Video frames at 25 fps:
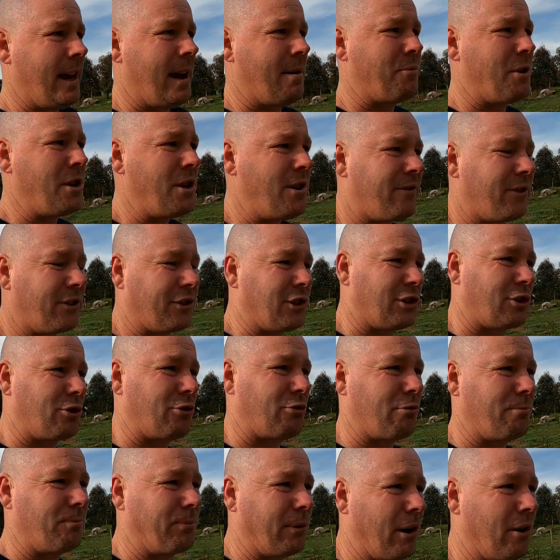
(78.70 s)
And when you've got
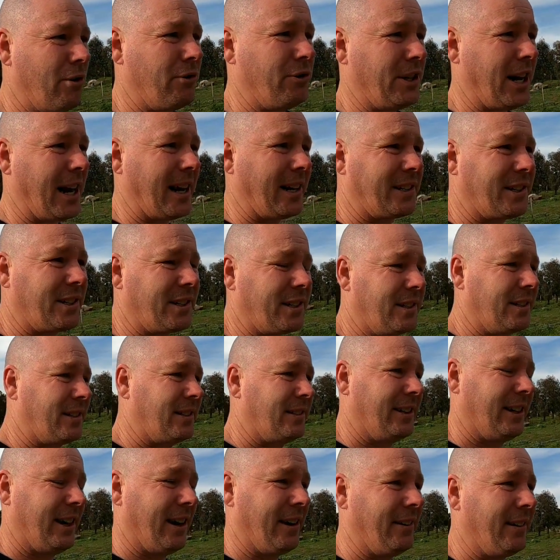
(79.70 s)
stored projects,
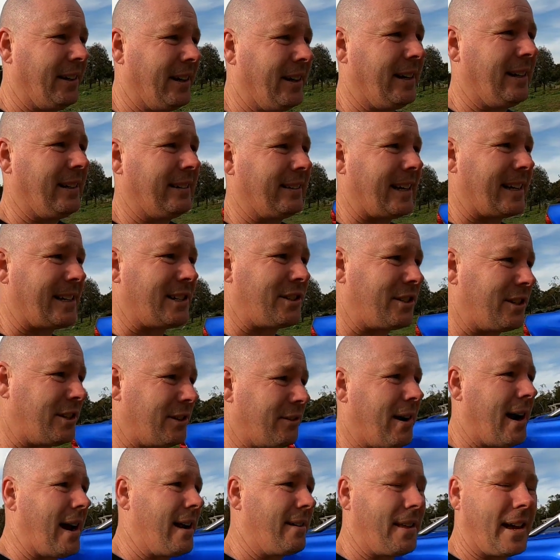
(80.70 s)
you know, they
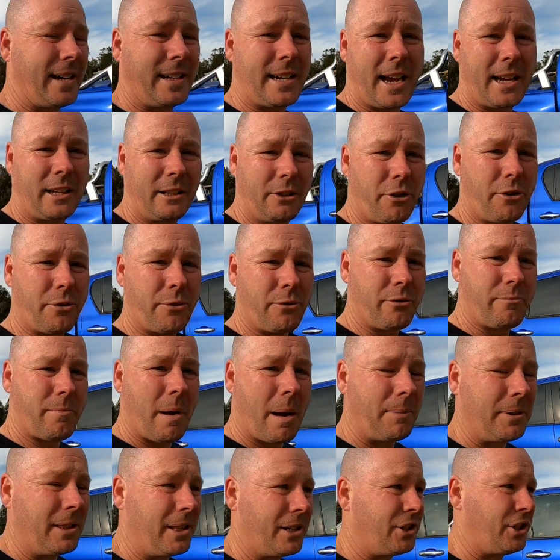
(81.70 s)
sit around, they take a lot of
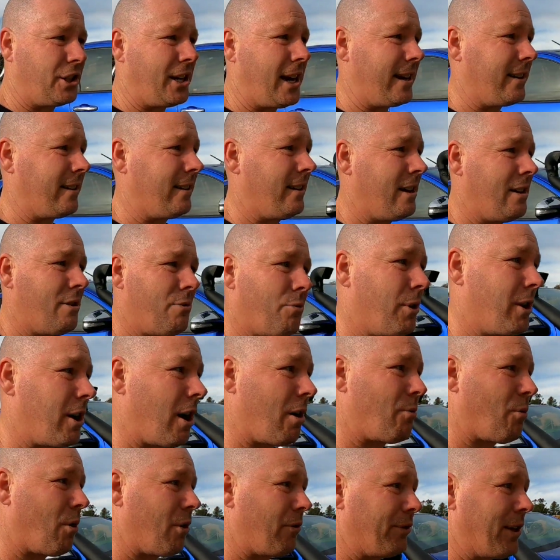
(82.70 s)
room up in the shed. We
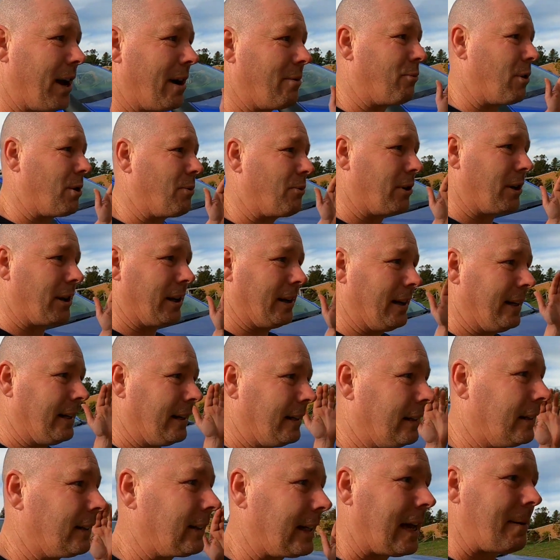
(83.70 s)
don't want that. We want to
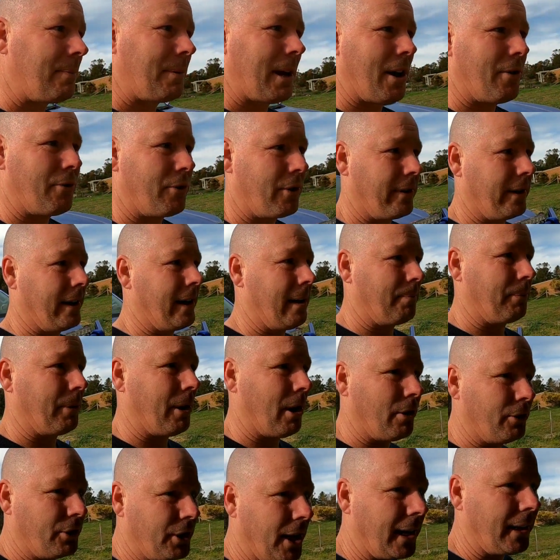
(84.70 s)
keep going on our
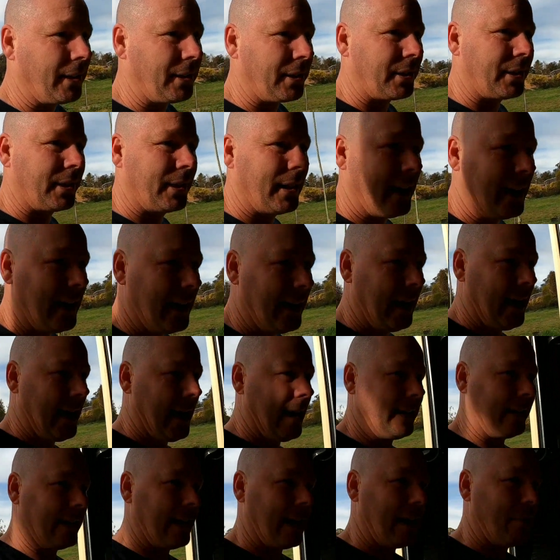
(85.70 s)
projects,
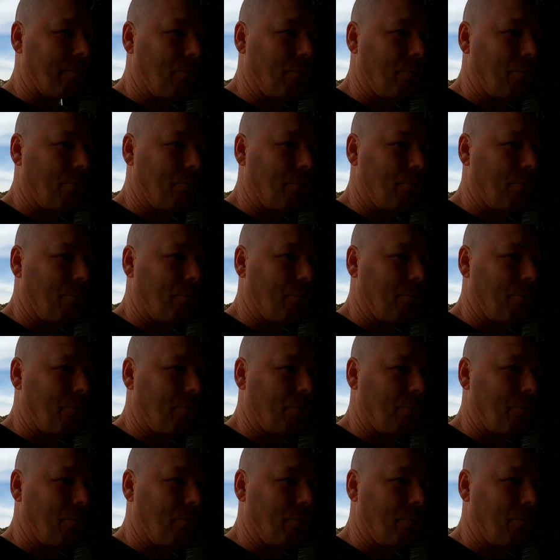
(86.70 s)
and